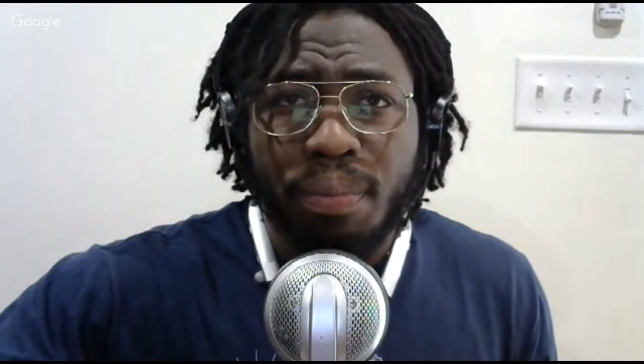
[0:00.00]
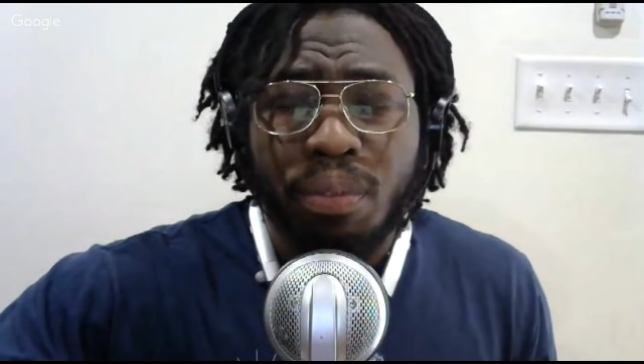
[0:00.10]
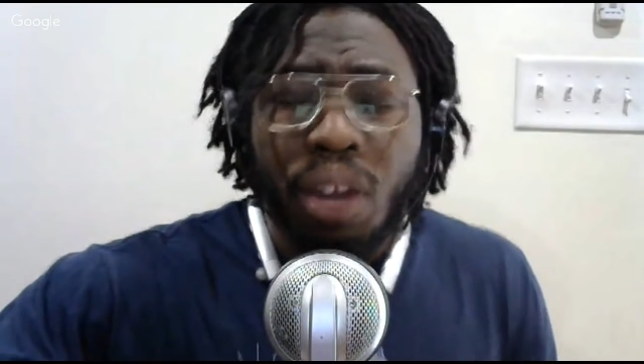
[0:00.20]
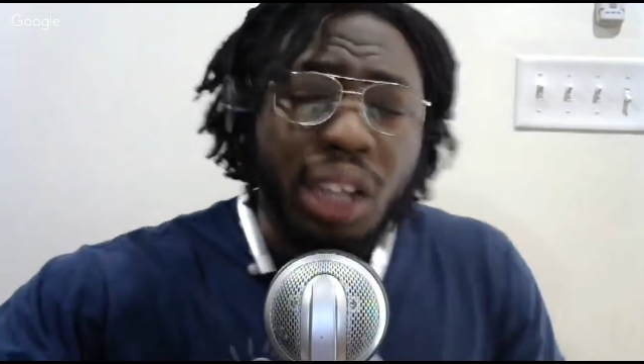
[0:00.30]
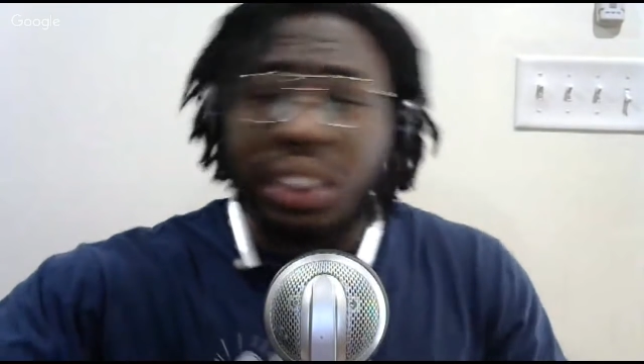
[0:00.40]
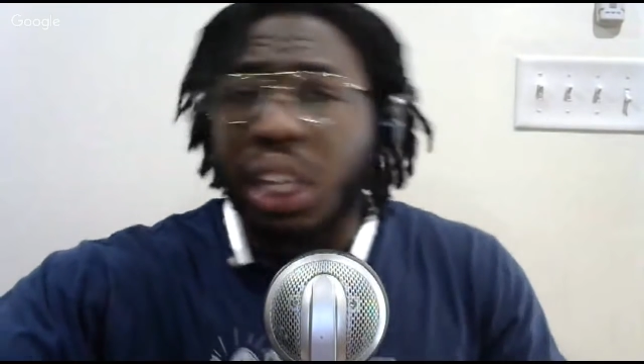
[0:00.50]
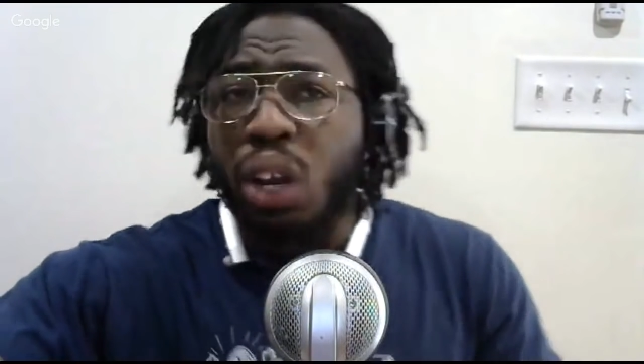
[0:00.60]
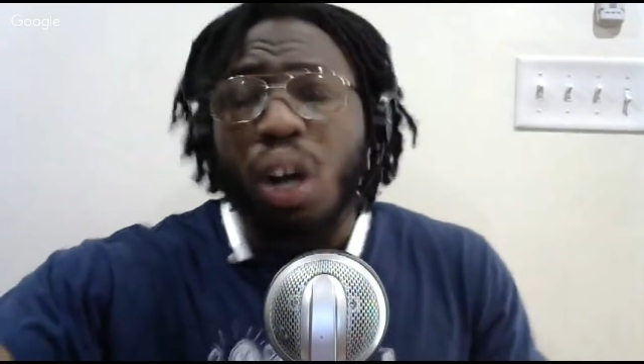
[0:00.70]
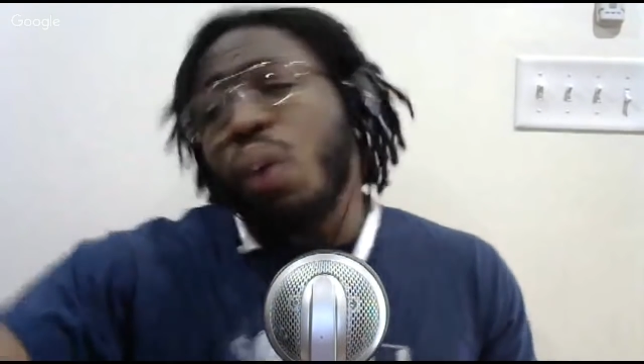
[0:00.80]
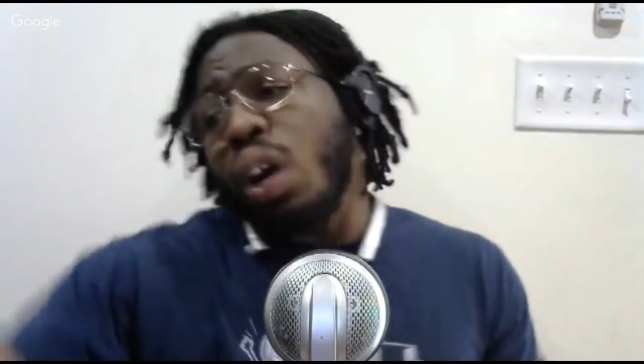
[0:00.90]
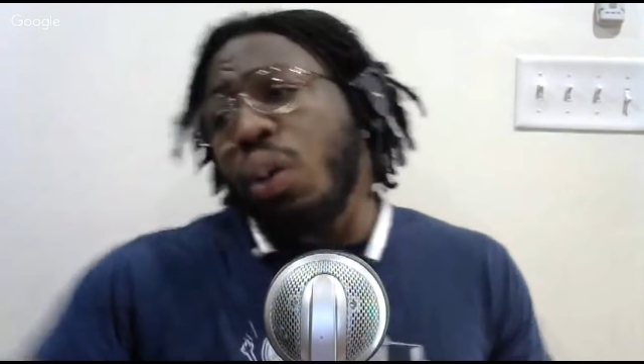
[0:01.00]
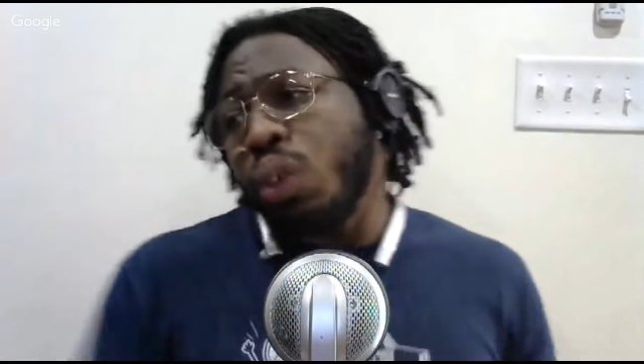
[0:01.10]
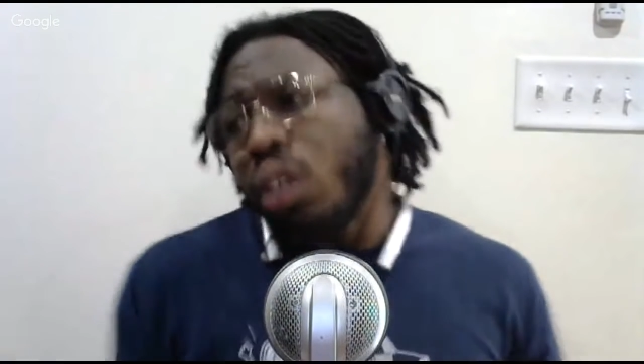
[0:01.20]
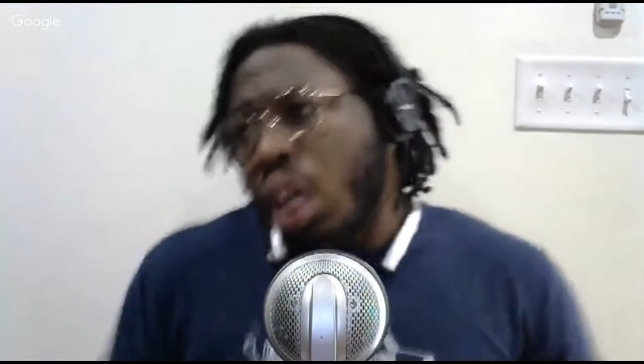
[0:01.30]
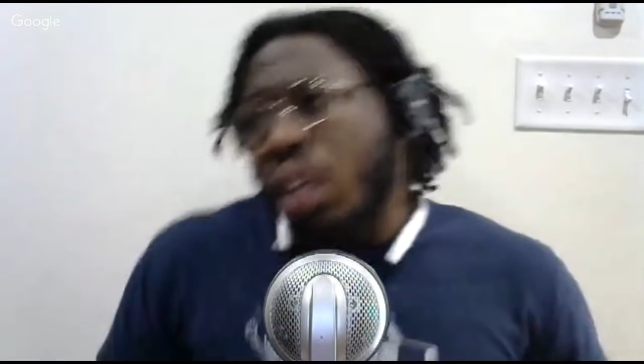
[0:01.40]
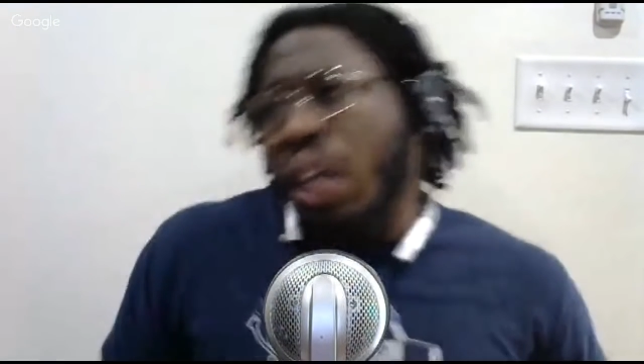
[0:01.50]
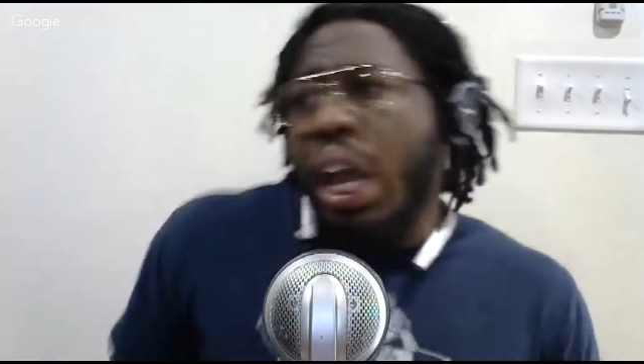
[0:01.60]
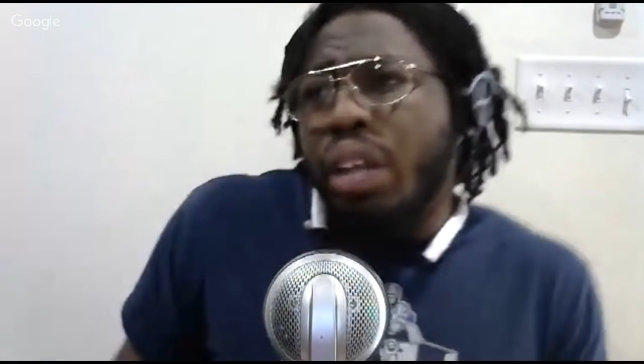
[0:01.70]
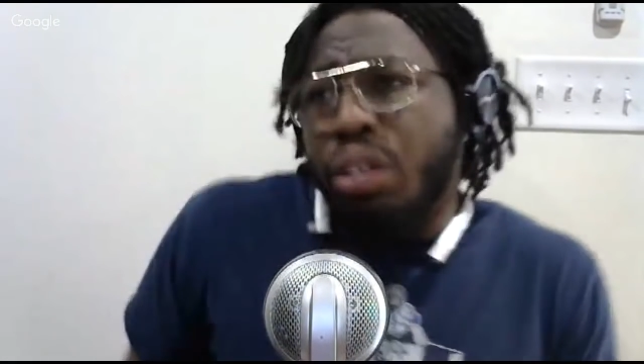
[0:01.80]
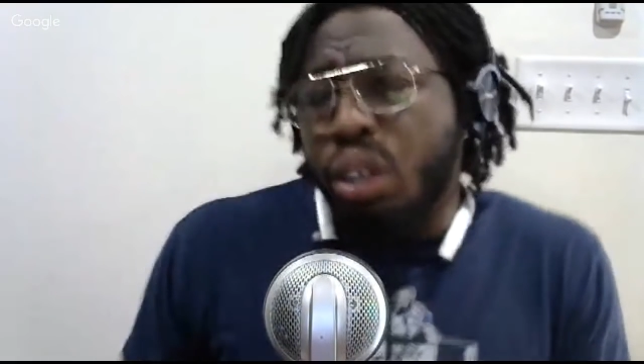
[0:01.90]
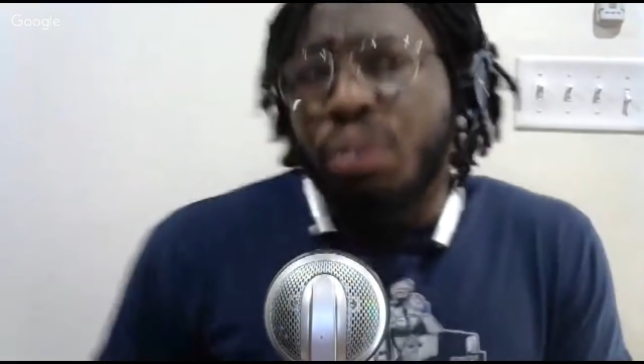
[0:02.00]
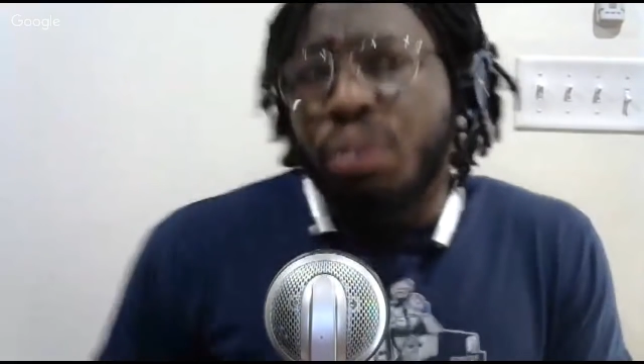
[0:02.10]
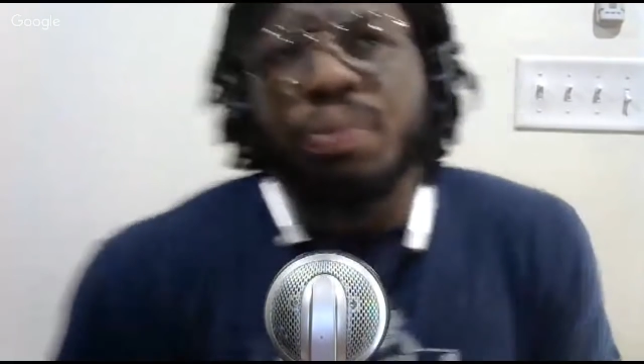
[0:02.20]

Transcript: Y'all can say, oh, well, yeah, they do.